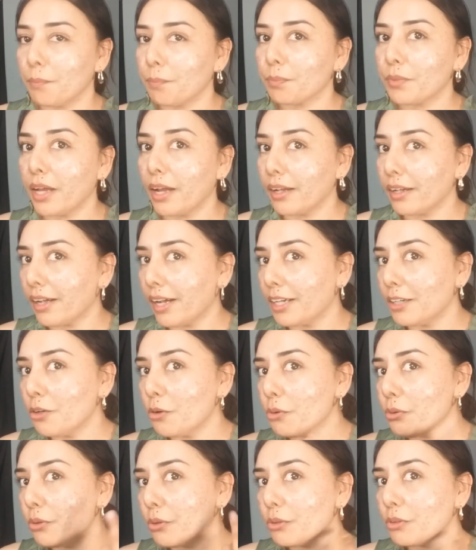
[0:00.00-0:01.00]
I
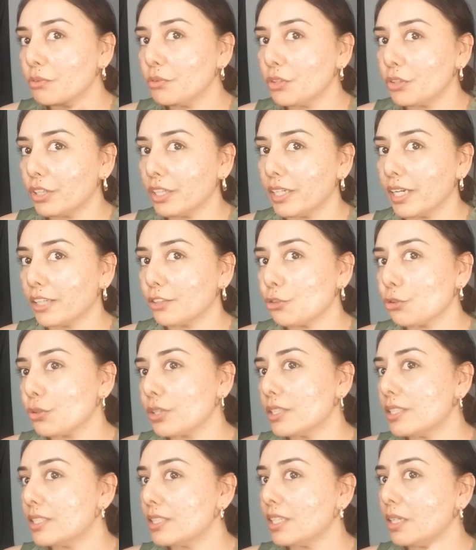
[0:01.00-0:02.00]
don't know if you can
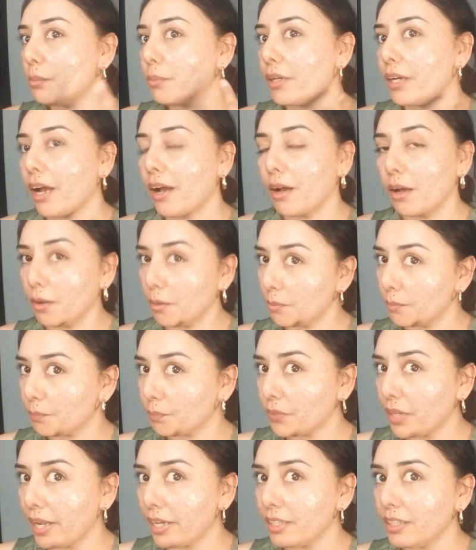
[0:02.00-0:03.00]
actually see, but
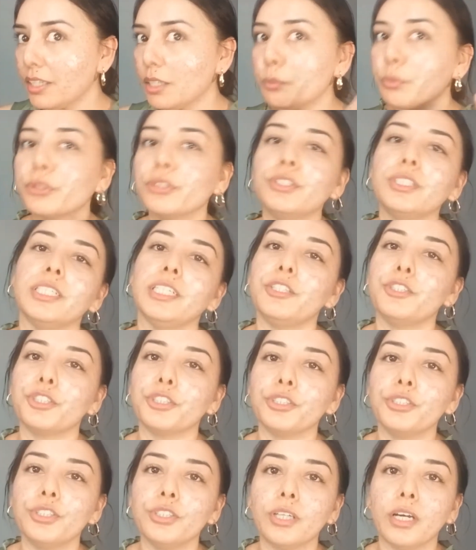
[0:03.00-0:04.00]
I get
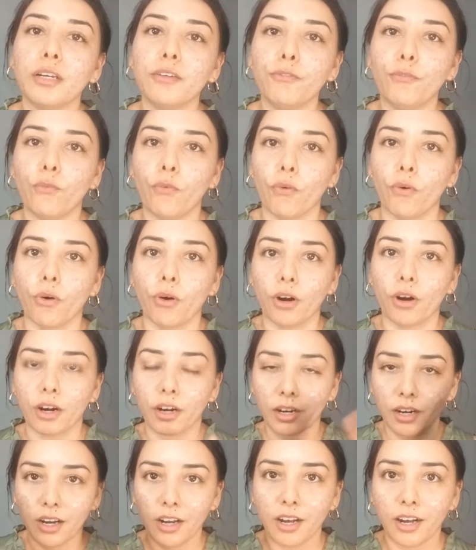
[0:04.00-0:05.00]
procedures done
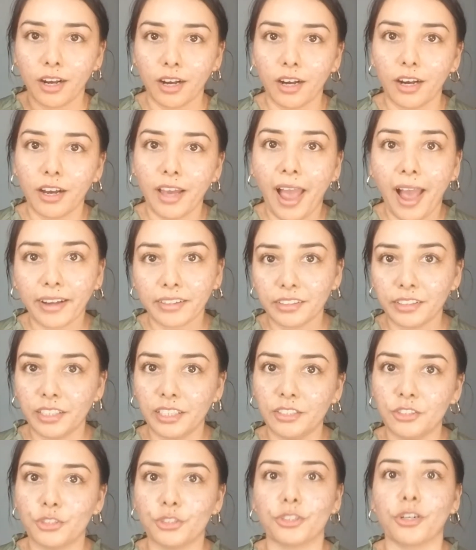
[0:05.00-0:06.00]
for acne
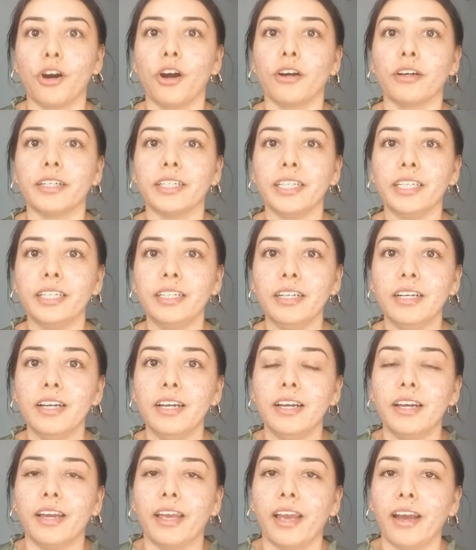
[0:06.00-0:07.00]
scarring.
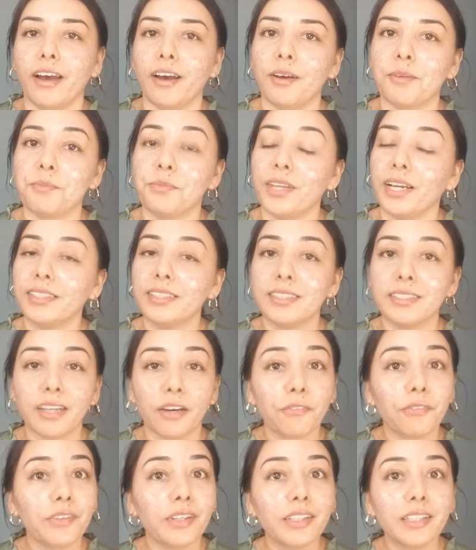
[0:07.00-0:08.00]
That's
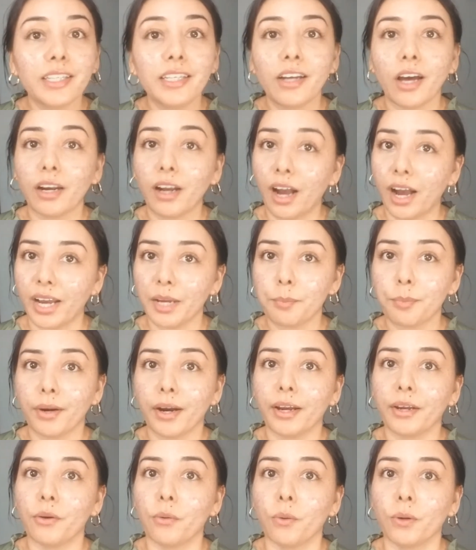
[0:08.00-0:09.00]
definitely not a high
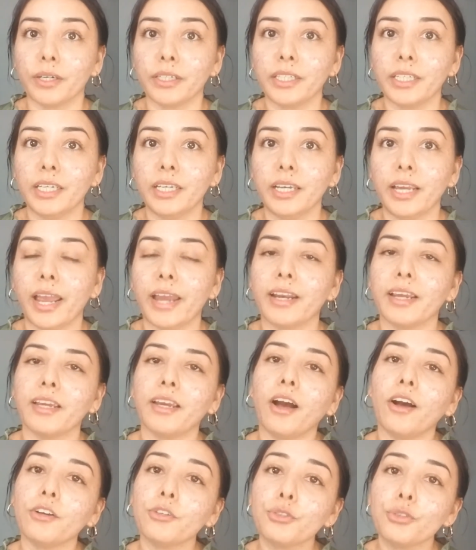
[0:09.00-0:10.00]
priority, and I
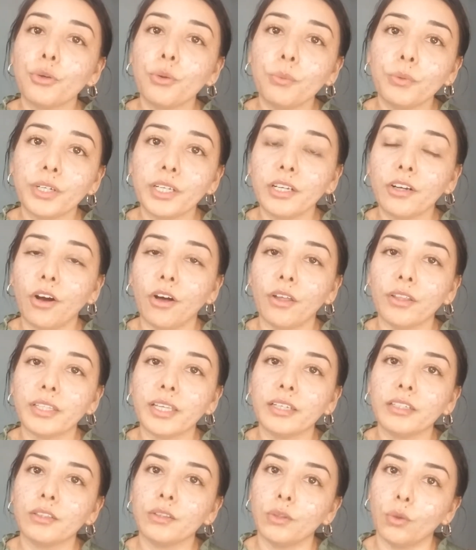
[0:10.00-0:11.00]
also wouldn't call
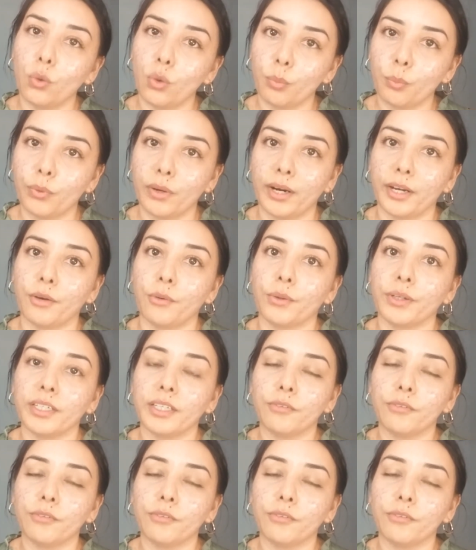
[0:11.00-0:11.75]
that a low priority.